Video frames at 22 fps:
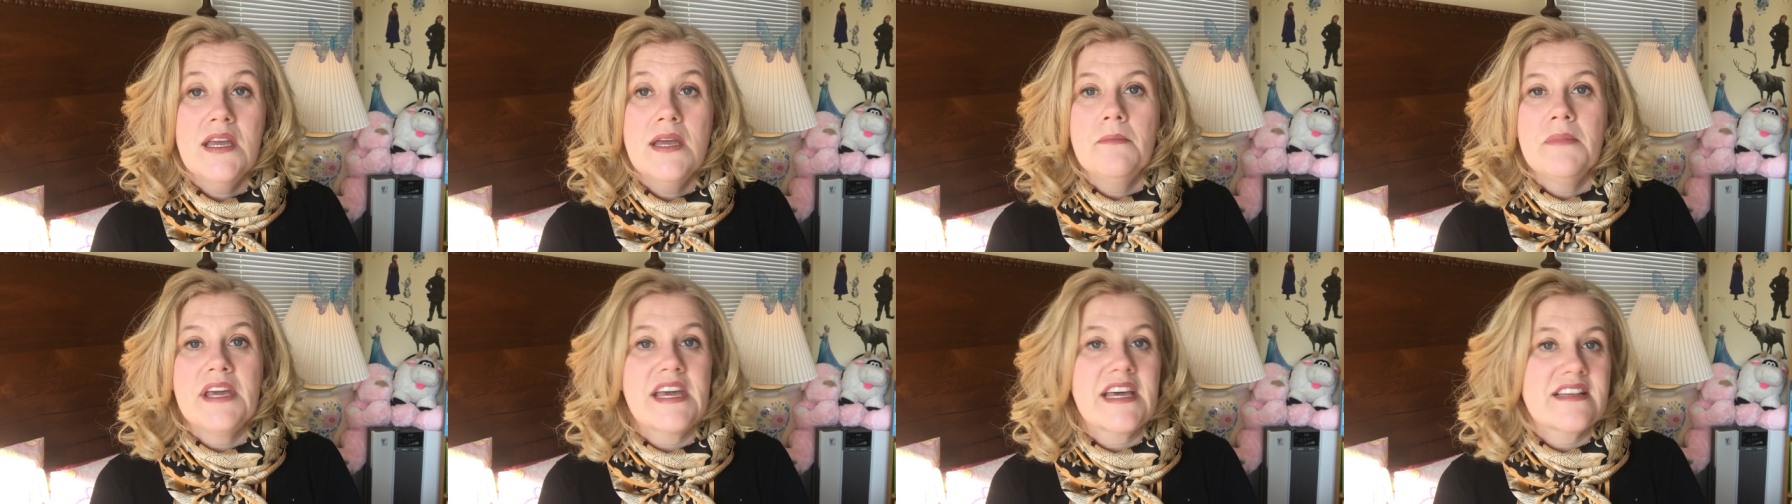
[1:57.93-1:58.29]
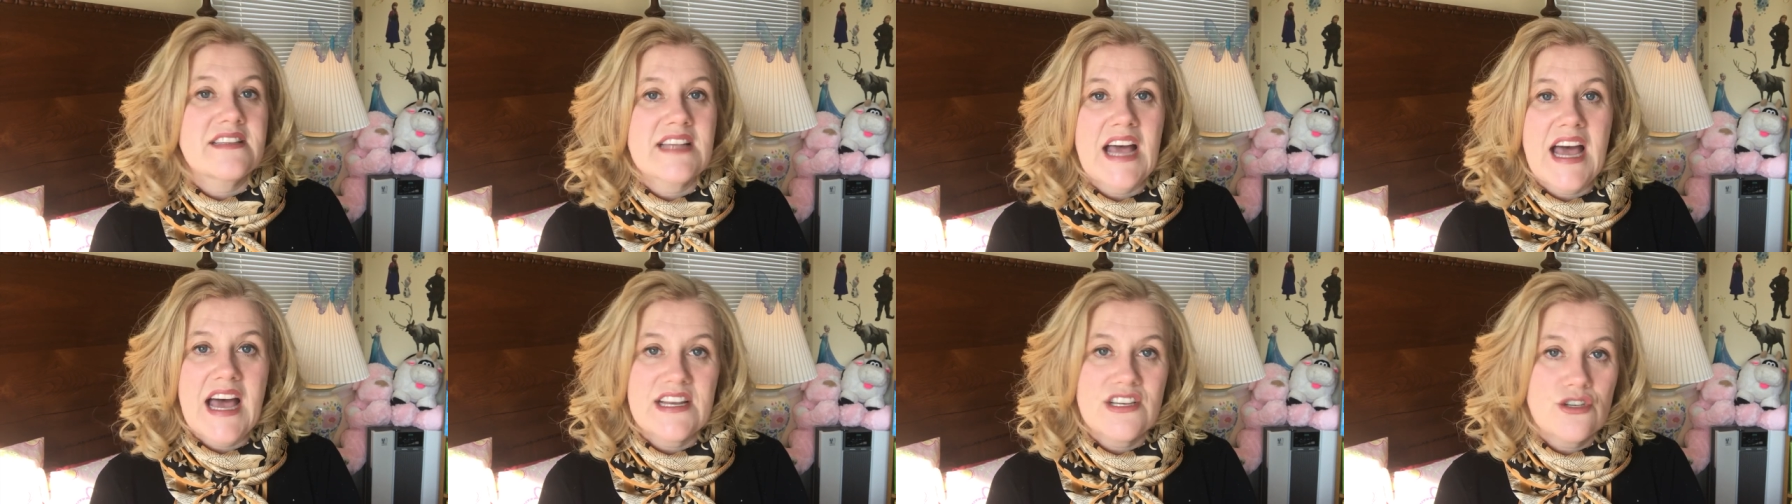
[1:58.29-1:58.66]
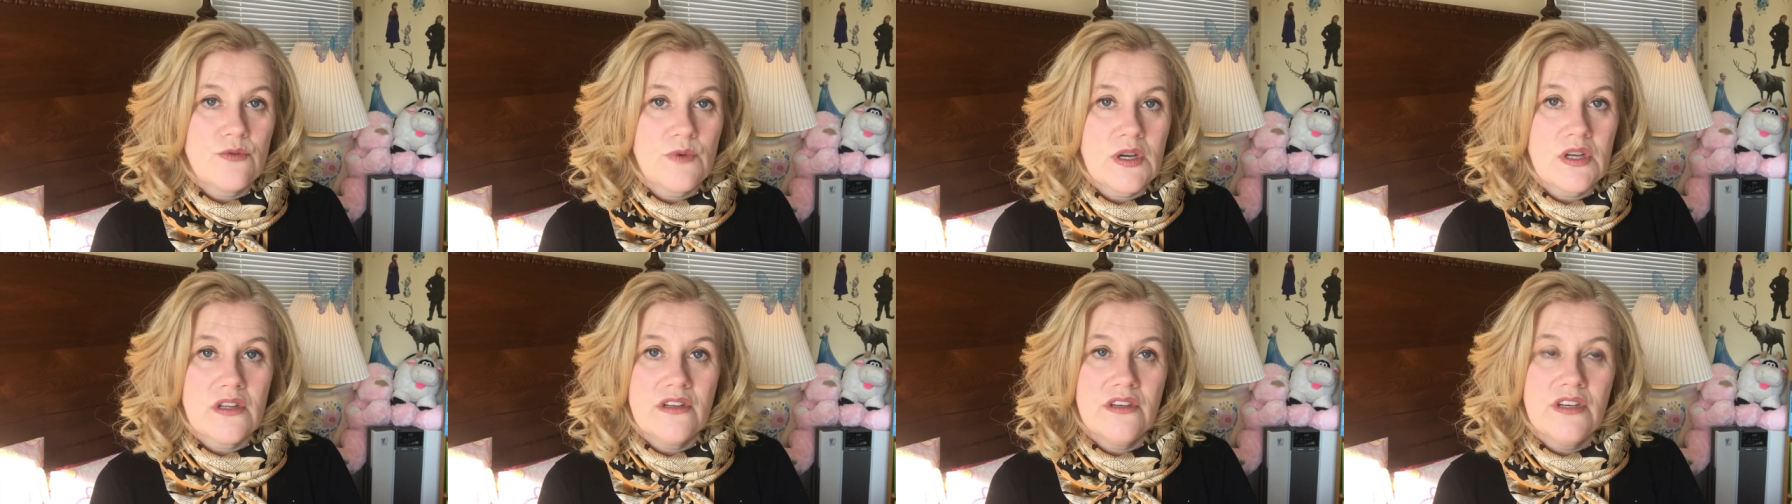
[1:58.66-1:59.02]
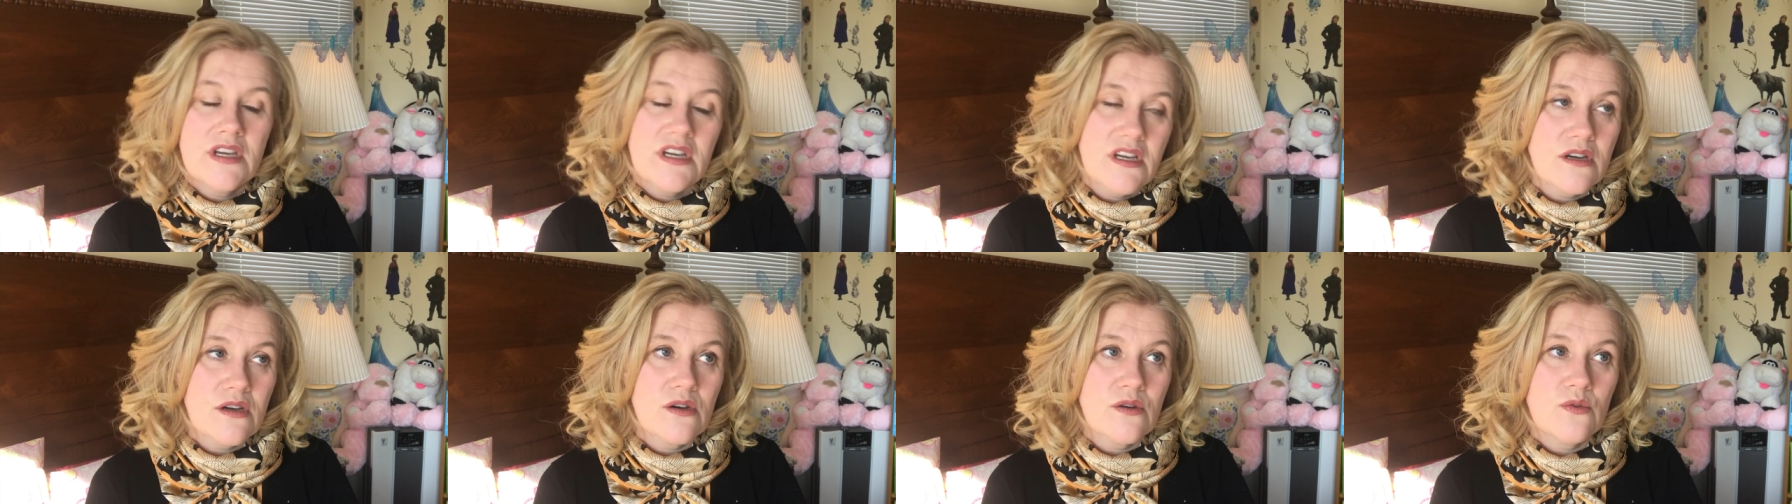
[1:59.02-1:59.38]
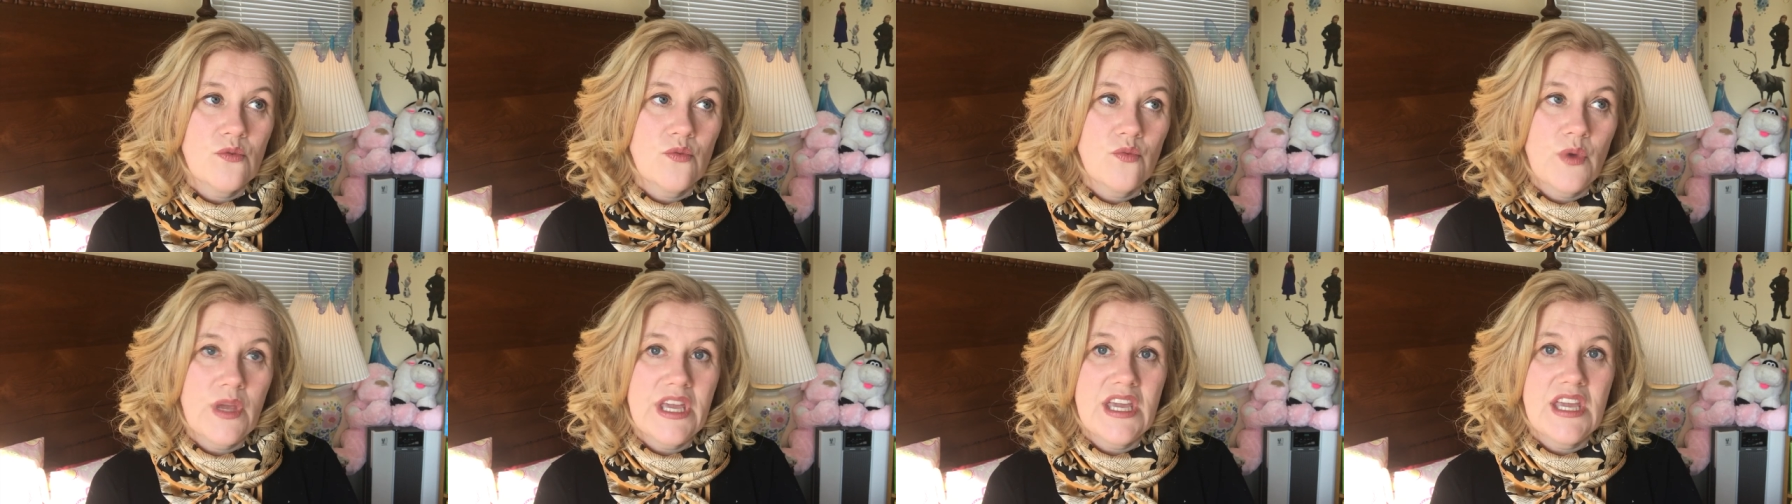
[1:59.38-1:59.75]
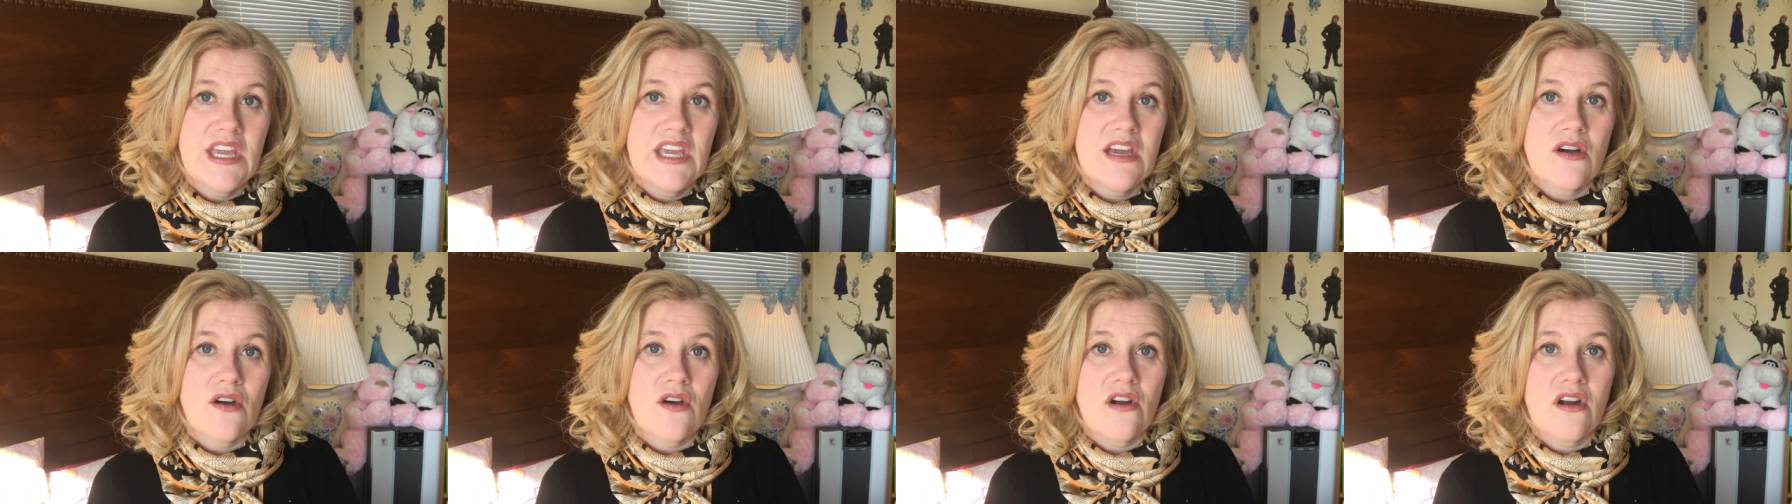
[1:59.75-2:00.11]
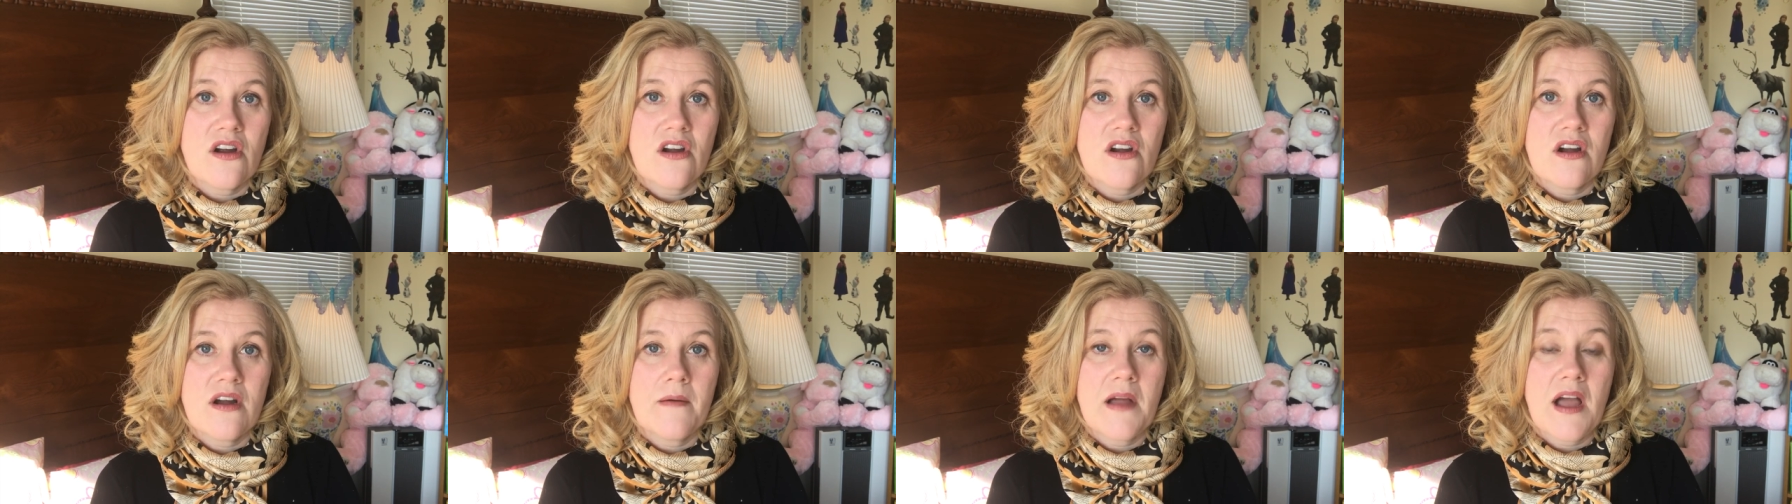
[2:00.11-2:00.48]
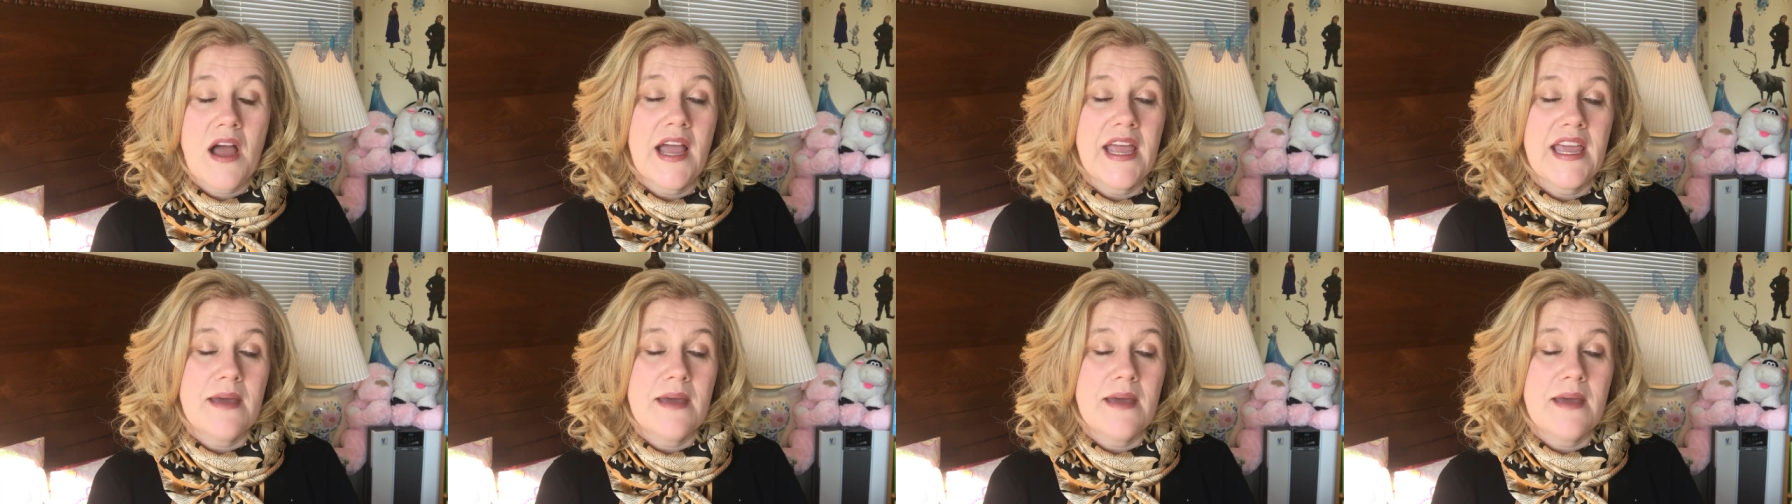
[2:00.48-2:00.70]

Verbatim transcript: Because as you all know, I